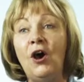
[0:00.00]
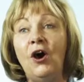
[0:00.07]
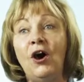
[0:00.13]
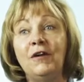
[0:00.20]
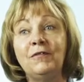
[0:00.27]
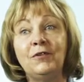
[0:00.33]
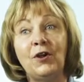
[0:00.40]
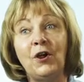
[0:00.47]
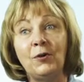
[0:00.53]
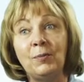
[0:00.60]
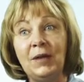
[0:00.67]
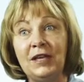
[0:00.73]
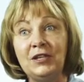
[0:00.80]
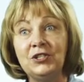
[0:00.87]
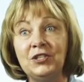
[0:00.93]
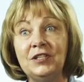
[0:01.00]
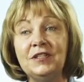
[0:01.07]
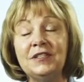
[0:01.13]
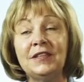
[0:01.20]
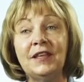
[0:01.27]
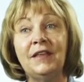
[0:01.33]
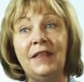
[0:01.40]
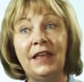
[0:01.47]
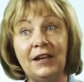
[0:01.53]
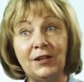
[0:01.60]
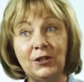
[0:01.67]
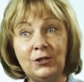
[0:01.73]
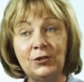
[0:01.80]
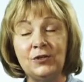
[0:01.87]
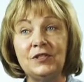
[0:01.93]
offer our patients, and that
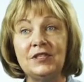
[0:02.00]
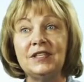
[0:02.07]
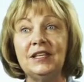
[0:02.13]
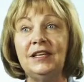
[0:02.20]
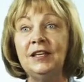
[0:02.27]
includes